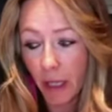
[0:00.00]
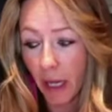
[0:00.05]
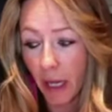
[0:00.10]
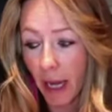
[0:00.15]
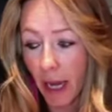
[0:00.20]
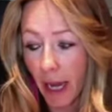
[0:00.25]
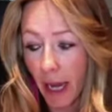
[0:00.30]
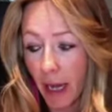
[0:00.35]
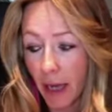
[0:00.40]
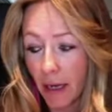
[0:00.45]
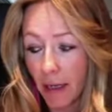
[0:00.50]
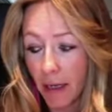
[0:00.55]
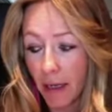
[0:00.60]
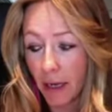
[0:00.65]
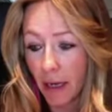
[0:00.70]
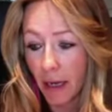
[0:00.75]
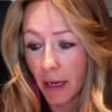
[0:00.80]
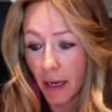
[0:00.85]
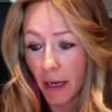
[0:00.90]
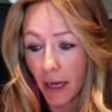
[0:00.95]
And
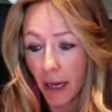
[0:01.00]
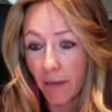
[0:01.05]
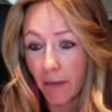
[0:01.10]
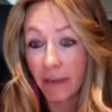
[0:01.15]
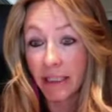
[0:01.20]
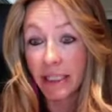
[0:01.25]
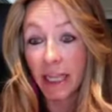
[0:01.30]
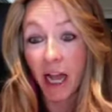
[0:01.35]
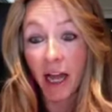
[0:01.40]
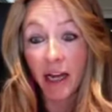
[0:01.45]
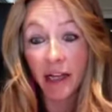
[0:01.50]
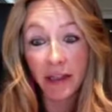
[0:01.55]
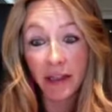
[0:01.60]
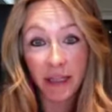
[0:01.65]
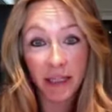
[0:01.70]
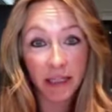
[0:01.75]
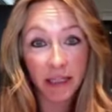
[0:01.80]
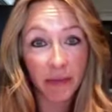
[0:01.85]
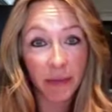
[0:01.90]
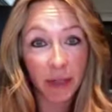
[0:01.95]
I have a ton of
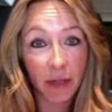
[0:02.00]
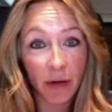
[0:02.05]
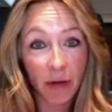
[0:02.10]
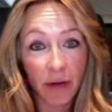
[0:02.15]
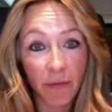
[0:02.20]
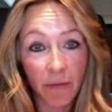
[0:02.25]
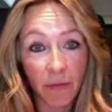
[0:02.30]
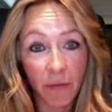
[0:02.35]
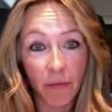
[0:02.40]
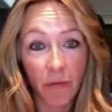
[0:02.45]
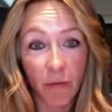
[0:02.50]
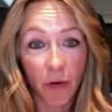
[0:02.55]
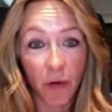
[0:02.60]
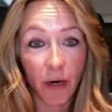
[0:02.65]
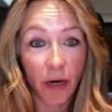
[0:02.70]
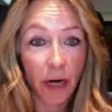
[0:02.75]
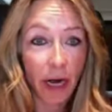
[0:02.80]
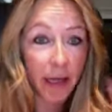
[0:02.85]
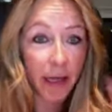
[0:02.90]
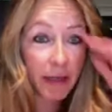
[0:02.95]
things to be grateful
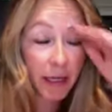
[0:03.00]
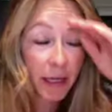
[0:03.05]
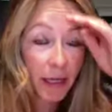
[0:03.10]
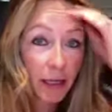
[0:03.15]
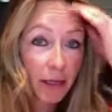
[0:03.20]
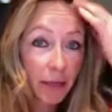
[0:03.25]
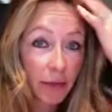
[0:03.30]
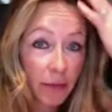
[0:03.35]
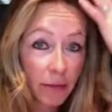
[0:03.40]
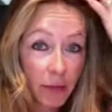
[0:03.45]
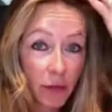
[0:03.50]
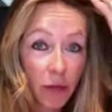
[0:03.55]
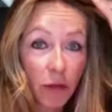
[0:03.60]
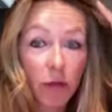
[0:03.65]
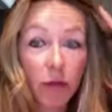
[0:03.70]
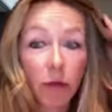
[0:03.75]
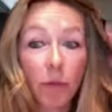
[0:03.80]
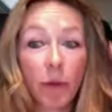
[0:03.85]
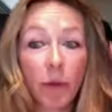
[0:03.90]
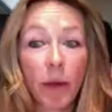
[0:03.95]
for. I think you
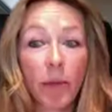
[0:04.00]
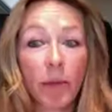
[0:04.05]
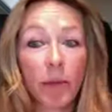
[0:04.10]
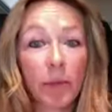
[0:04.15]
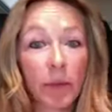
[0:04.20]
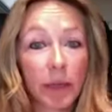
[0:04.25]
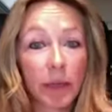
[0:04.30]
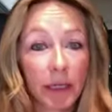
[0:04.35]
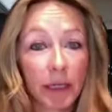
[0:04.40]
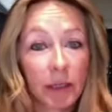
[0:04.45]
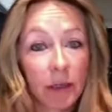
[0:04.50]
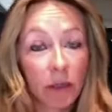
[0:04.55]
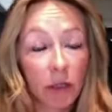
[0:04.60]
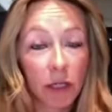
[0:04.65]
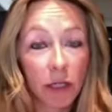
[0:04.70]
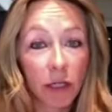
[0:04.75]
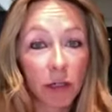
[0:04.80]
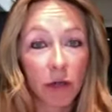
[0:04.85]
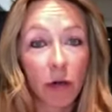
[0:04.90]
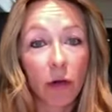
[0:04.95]
could probably
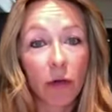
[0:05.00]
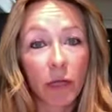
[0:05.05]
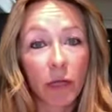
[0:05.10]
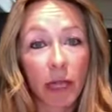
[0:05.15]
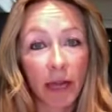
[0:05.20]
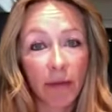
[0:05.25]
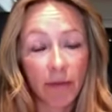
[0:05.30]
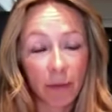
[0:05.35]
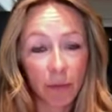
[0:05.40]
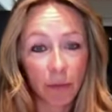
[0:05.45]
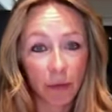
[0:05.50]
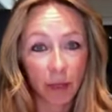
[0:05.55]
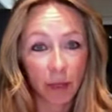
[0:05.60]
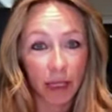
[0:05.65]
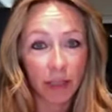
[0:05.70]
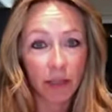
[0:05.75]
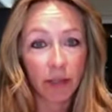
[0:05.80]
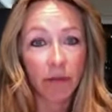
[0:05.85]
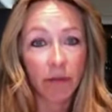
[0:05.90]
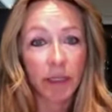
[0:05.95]
look in your own life and
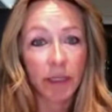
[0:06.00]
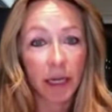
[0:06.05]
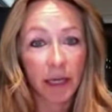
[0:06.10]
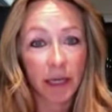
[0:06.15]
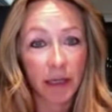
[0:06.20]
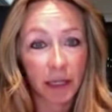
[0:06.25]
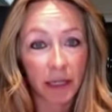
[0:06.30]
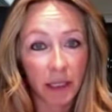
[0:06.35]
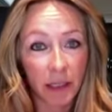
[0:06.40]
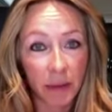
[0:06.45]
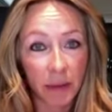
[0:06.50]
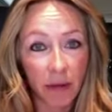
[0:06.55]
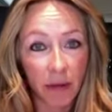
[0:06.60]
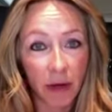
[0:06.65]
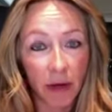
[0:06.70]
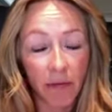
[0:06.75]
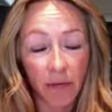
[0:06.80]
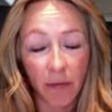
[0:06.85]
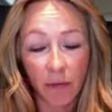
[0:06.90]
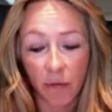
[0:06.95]
realize you have a ton of things to be
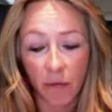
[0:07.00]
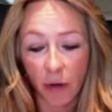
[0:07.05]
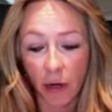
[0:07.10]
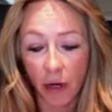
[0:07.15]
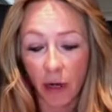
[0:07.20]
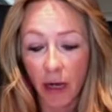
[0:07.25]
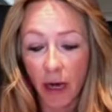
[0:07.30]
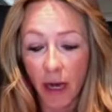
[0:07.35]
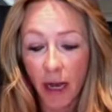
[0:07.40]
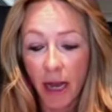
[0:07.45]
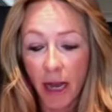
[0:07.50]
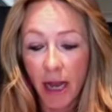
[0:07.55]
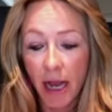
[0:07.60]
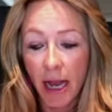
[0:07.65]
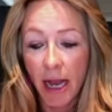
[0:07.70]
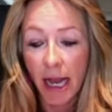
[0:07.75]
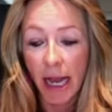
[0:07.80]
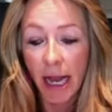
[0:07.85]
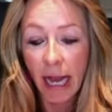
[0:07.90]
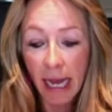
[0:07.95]
grateful for.
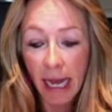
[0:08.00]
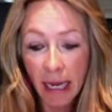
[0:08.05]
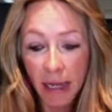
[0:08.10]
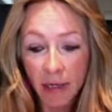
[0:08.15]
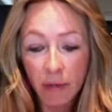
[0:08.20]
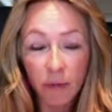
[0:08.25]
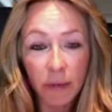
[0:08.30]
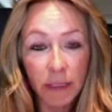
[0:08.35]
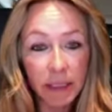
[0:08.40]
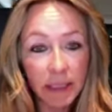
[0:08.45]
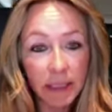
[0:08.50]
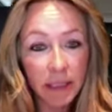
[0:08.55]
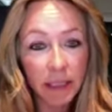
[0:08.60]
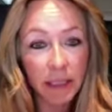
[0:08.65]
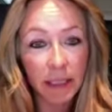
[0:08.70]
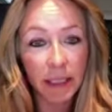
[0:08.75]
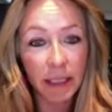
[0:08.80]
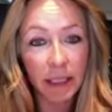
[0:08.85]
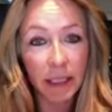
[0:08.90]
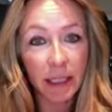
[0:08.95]
And
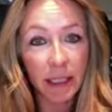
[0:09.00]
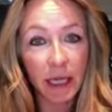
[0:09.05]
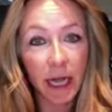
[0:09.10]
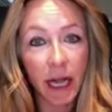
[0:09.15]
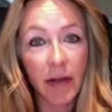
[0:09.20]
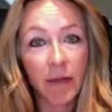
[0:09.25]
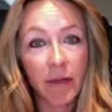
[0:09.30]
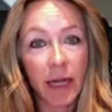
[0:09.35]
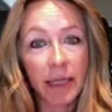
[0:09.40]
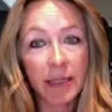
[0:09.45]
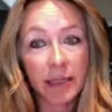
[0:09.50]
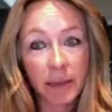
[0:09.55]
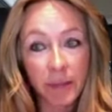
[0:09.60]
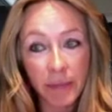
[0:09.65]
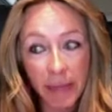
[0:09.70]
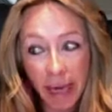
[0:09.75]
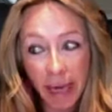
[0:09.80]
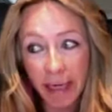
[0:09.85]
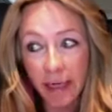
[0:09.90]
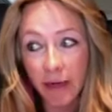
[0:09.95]
recently, I've had some
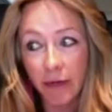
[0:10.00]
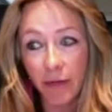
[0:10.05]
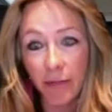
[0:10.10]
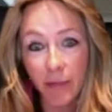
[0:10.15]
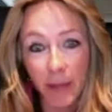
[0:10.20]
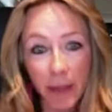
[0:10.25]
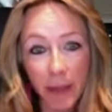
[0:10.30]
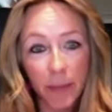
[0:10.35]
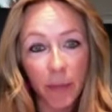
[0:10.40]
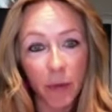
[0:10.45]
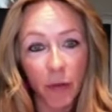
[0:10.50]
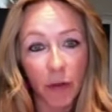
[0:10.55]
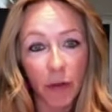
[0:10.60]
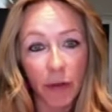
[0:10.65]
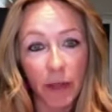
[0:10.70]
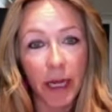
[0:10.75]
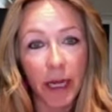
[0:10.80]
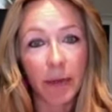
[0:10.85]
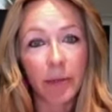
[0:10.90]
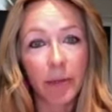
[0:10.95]
negative
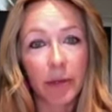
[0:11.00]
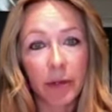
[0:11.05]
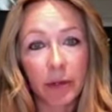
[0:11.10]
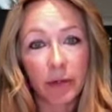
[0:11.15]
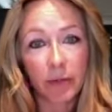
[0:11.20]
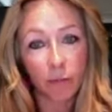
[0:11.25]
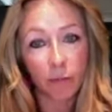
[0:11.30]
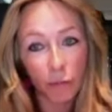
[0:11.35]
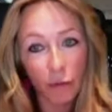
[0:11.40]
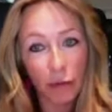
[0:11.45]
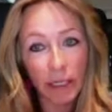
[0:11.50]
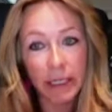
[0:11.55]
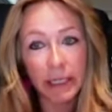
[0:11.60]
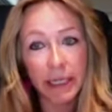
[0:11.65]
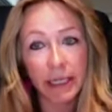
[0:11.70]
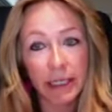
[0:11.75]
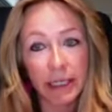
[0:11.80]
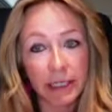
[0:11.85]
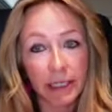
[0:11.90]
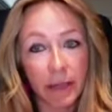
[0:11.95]
people that I've been
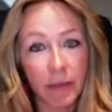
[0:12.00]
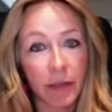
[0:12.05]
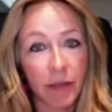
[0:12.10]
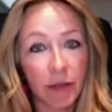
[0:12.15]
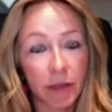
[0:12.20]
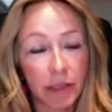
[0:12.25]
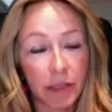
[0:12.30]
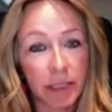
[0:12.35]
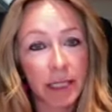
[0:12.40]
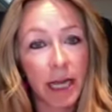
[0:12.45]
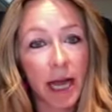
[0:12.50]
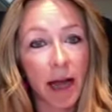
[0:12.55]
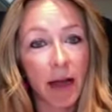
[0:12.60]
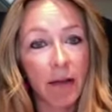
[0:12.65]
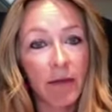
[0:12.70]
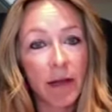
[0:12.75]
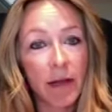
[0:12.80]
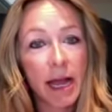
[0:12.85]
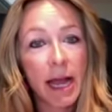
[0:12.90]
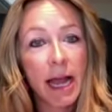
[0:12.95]
reading some of their
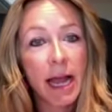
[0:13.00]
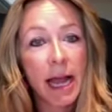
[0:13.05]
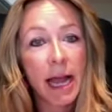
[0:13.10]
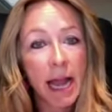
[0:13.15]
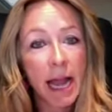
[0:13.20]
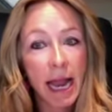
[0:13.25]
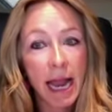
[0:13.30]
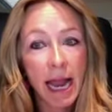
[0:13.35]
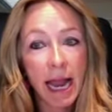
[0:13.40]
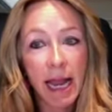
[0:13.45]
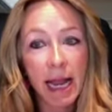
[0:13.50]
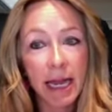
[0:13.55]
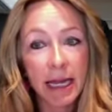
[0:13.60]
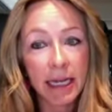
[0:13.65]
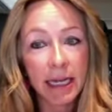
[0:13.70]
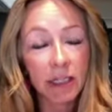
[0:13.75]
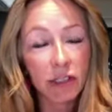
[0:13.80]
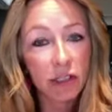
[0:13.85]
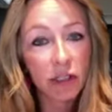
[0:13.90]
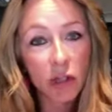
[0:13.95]
stuff,
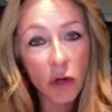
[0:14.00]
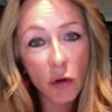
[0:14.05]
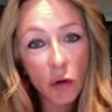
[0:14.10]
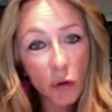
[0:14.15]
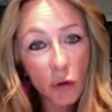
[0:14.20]
and it's so